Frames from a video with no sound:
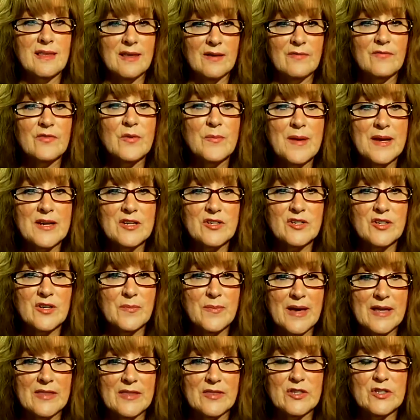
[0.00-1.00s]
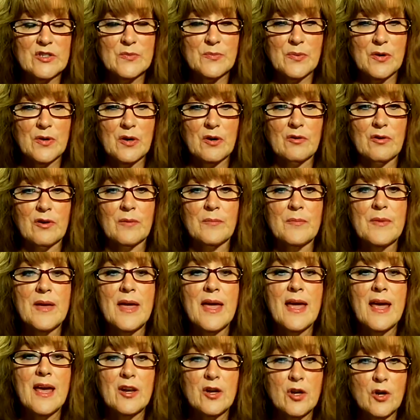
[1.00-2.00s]
information about this program
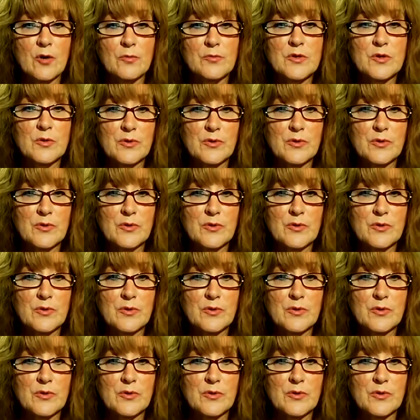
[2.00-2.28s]
and hope